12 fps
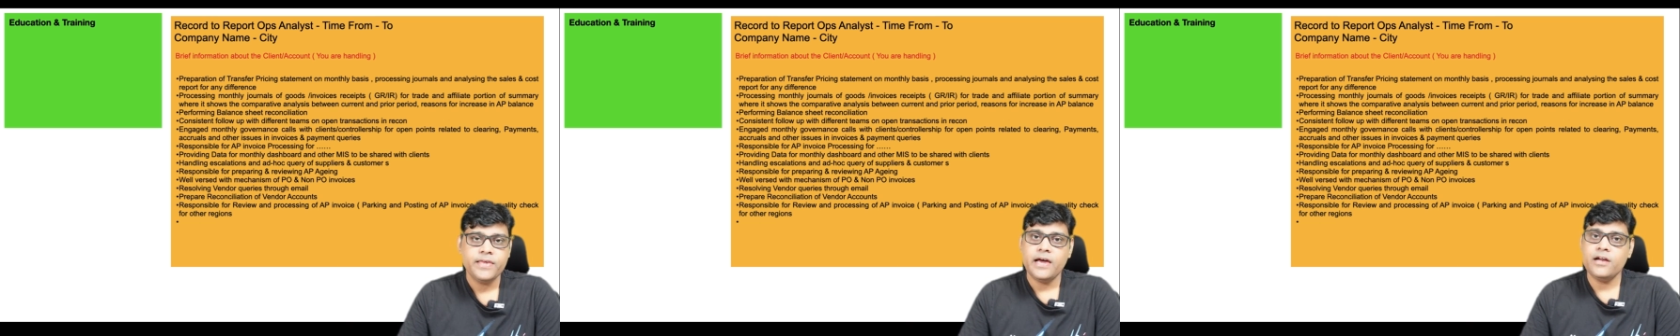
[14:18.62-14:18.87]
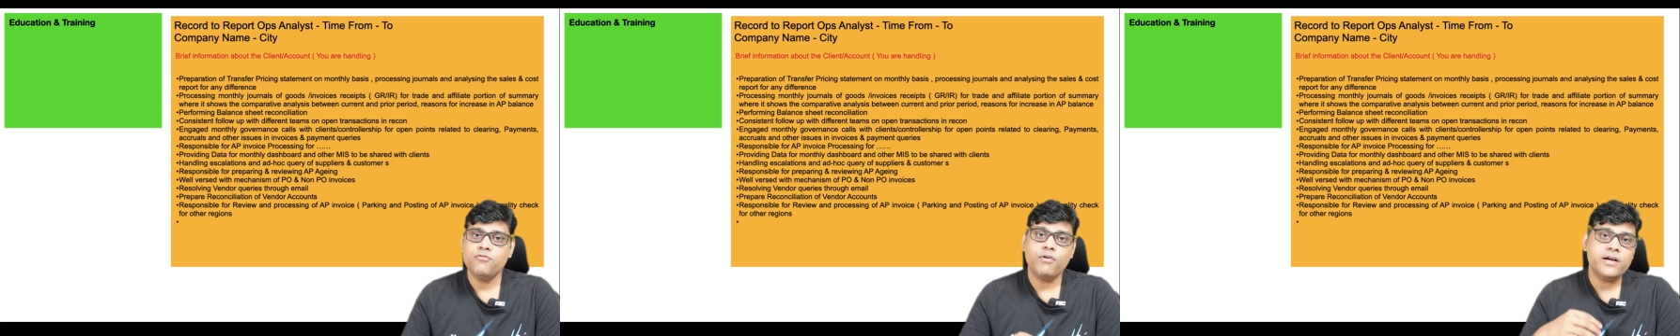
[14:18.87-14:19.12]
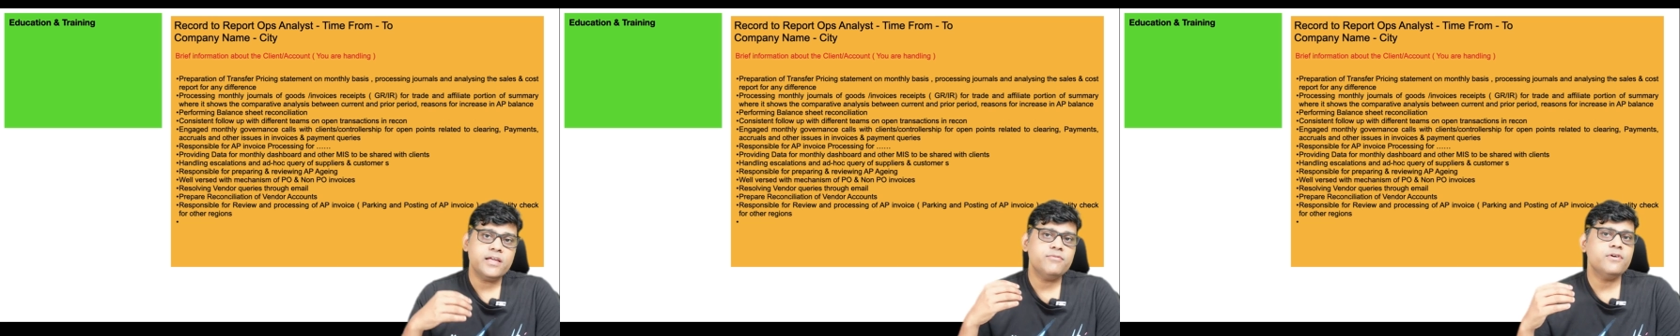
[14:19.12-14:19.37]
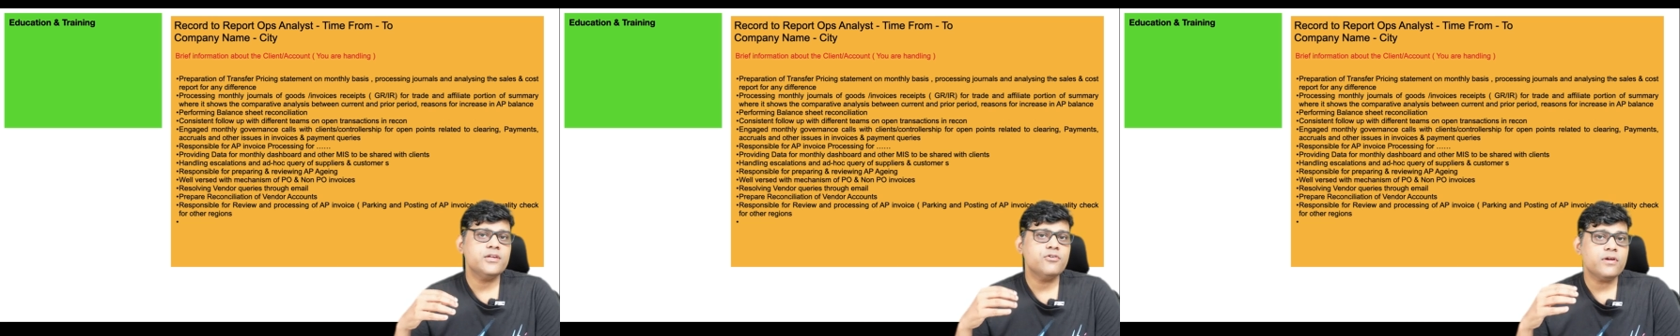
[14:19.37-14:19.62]
And
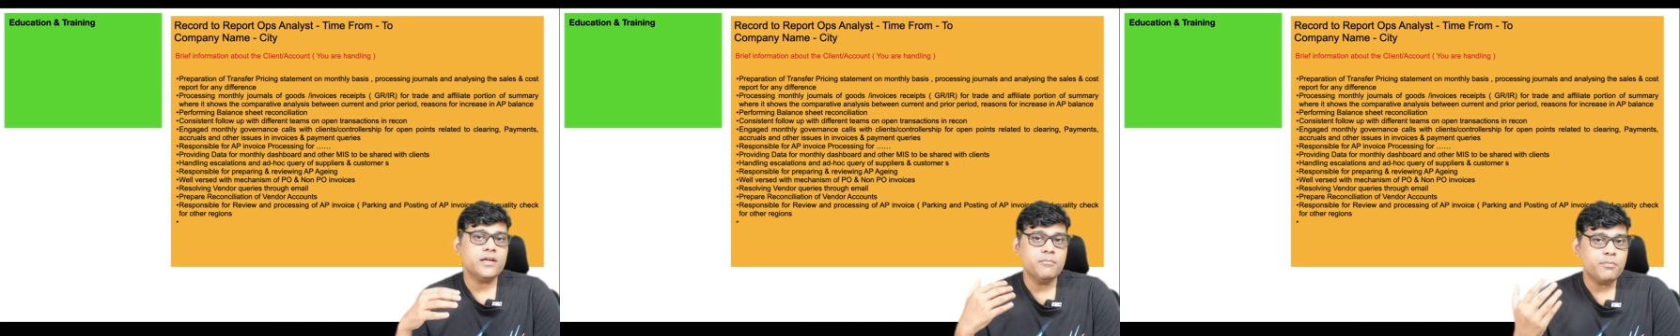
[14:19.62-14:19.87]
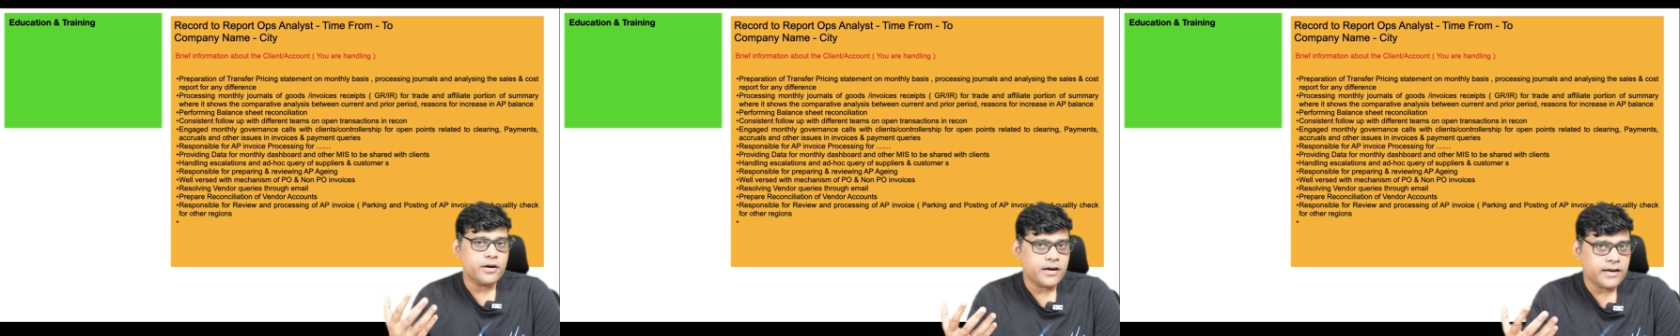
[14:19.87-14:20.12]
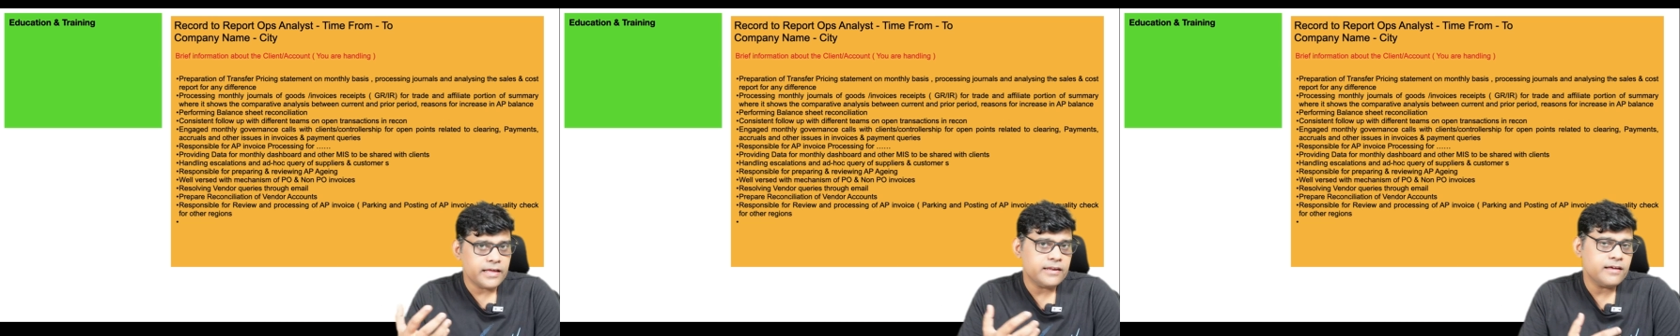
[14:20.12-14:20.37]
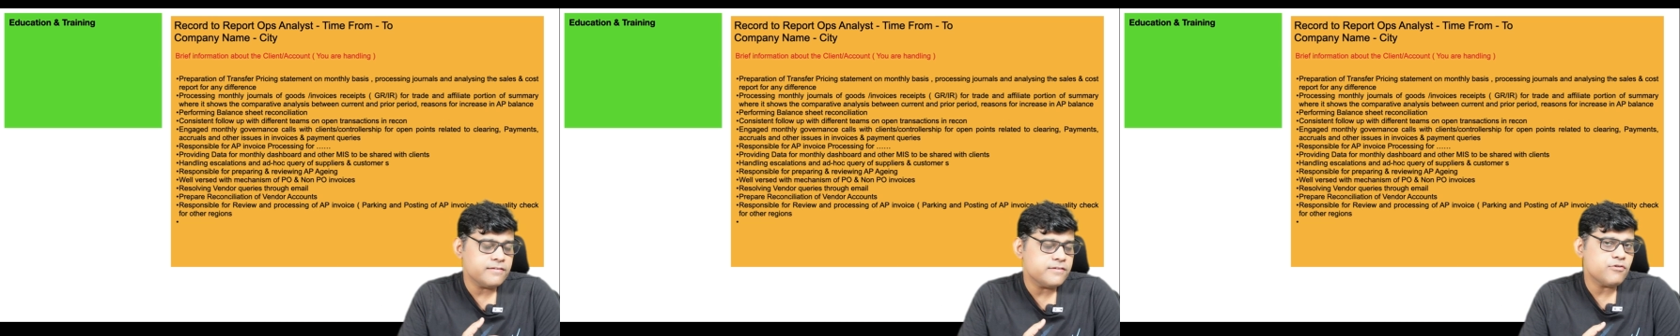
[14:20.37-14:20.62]
whatever your important
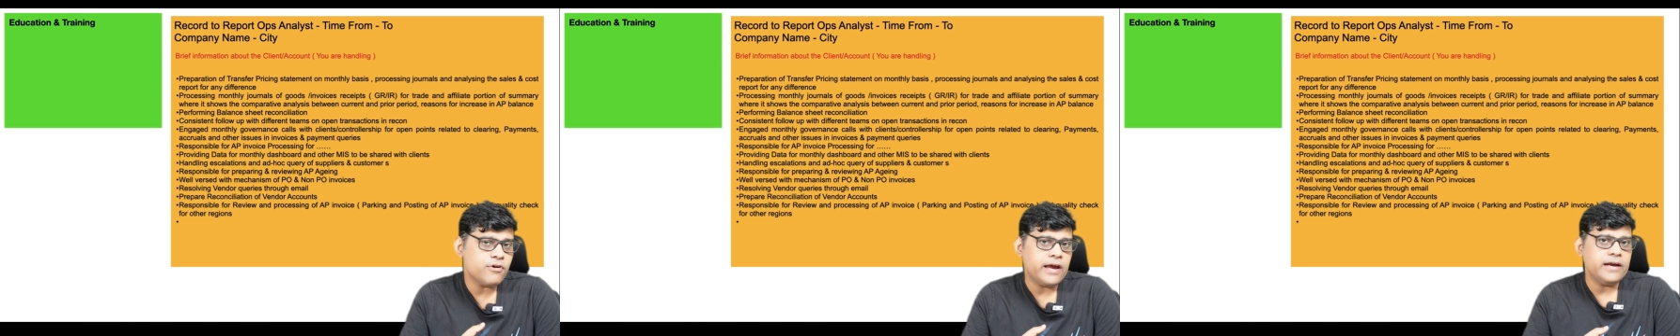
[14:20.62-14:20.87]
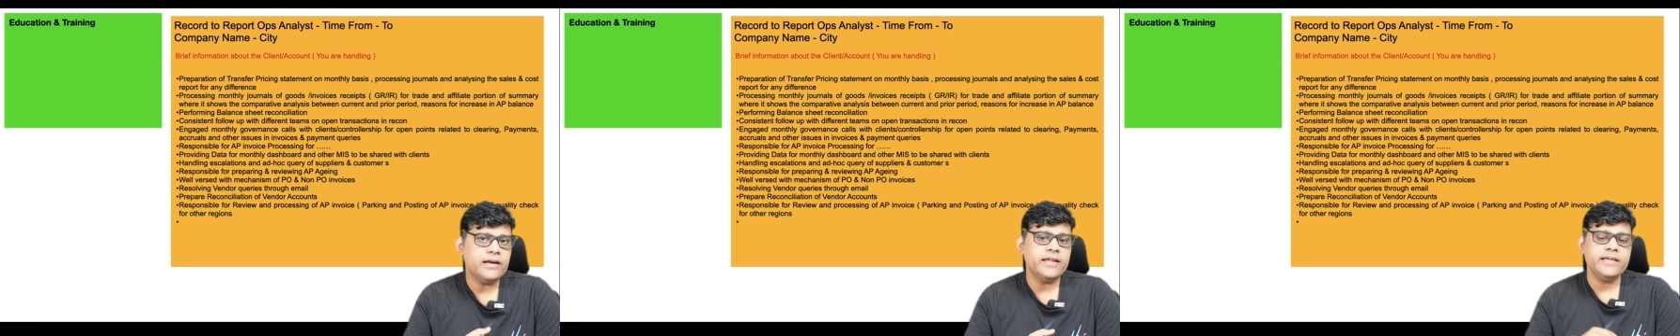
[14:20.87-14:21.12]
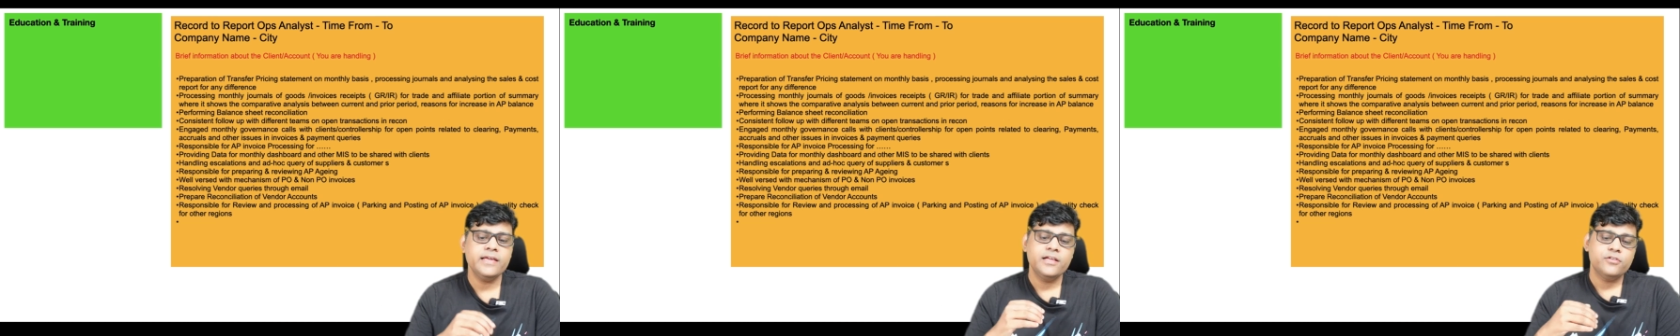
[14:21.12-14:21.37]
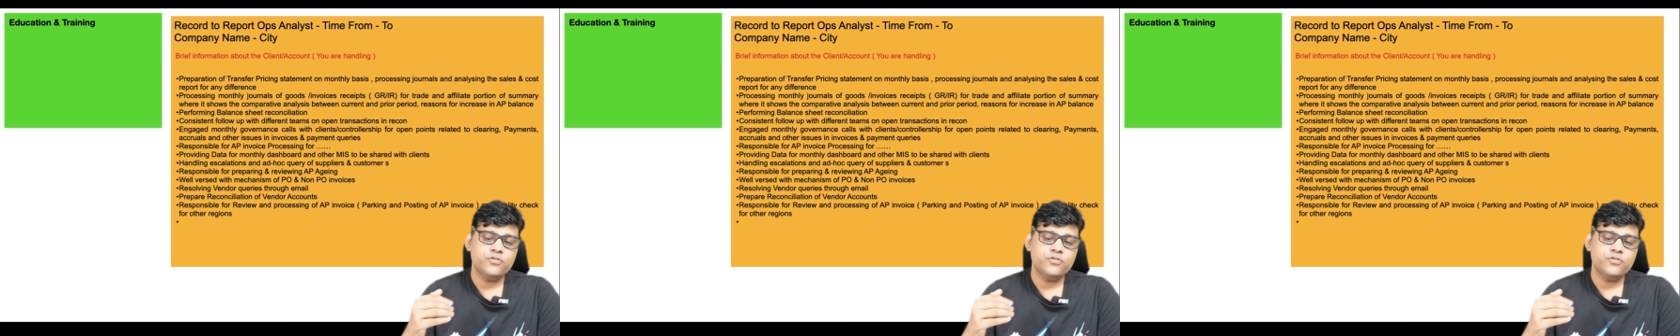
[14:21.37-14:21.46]
areas you are handling,